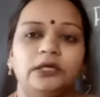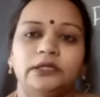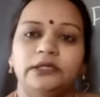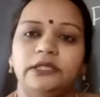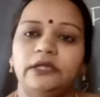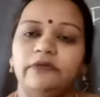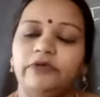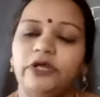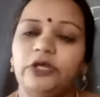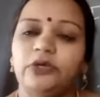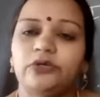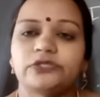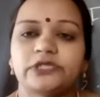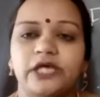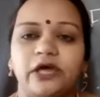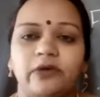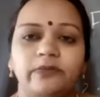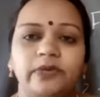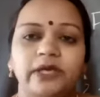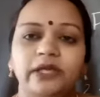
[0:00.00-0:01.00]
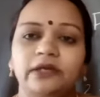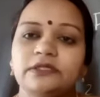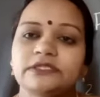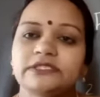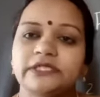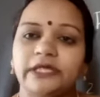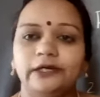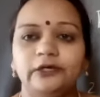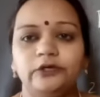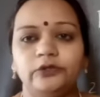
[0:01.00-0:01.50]
The videos have been
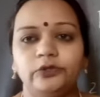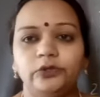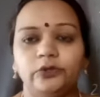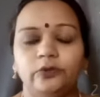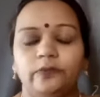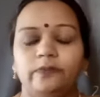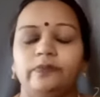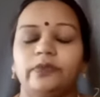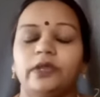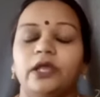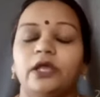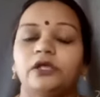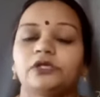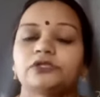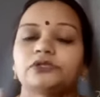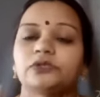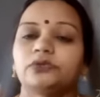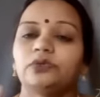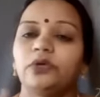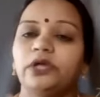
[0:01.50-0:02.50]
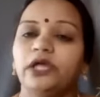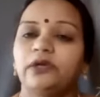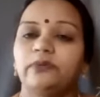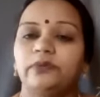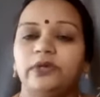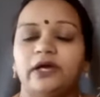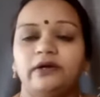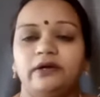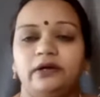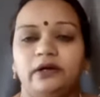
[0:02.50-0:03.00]
sent to you. So today
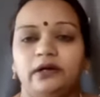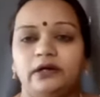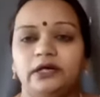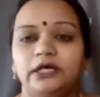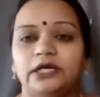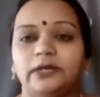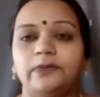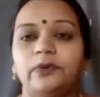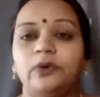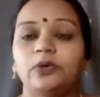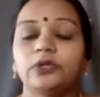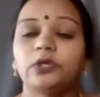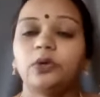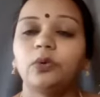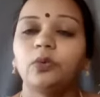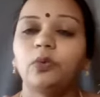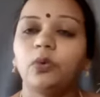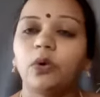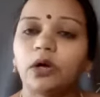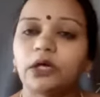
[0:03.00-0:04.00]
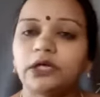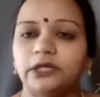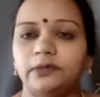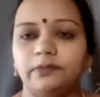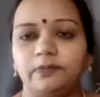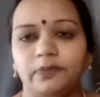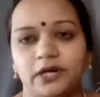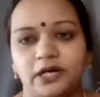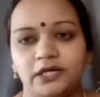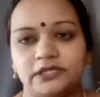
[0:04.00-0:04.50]
we had learnt about the
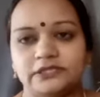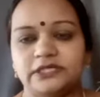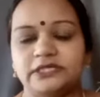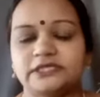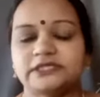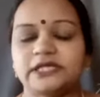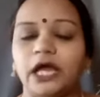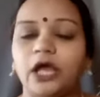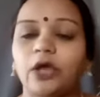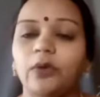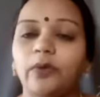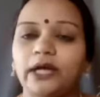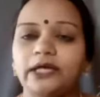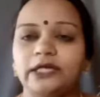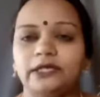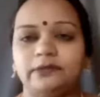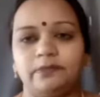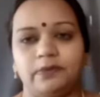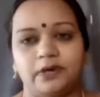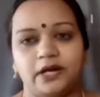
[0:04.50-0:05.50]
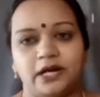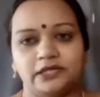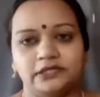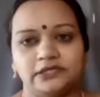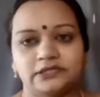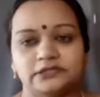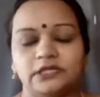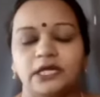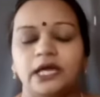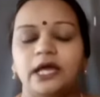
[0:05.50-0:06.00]
water plants, that is aquatic
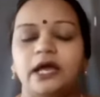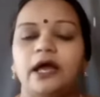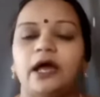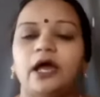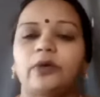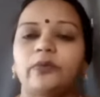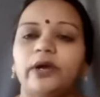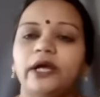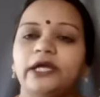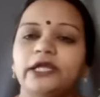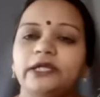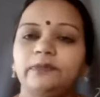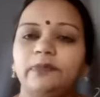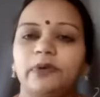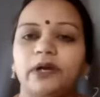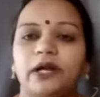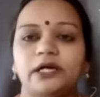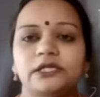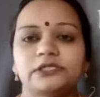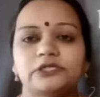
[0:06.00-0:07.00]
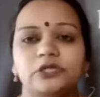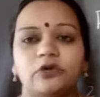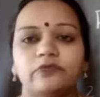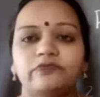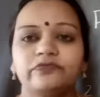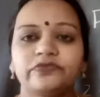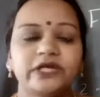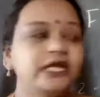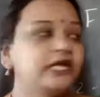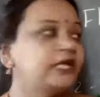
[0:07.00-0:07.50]
plants. Aquatic plants are
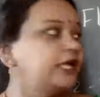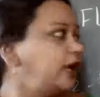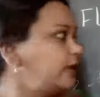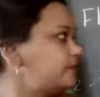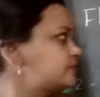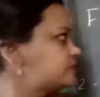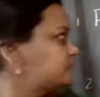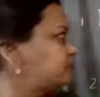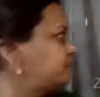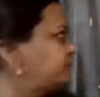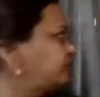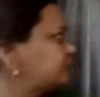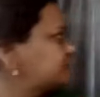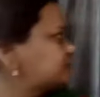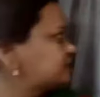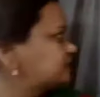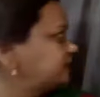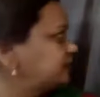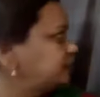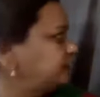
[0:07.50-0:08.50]
of three types: fixed,